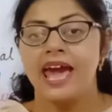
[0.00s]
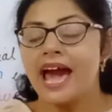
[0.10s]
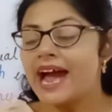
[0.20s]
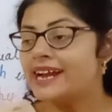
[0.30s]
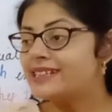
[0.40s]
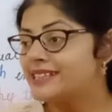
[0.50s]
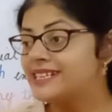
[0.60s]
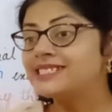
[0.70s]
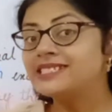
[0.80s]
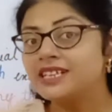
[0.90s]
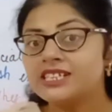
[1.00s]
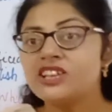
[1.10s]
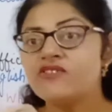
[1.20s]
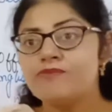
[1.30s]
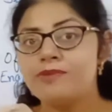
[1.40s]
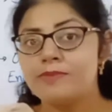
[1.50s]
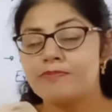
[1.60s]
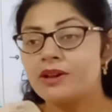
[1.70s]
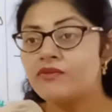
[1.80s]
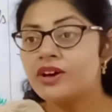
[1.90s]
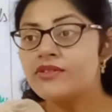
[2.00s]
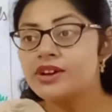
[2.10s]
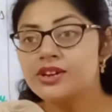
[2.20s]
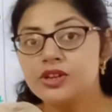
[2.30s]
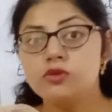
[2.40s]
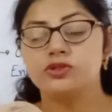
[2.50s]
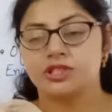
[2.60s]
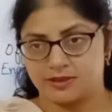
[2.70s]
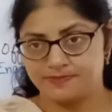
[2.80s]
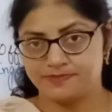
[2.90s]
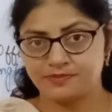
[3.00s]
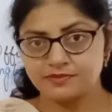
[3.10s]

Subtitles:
And these native people were reduced.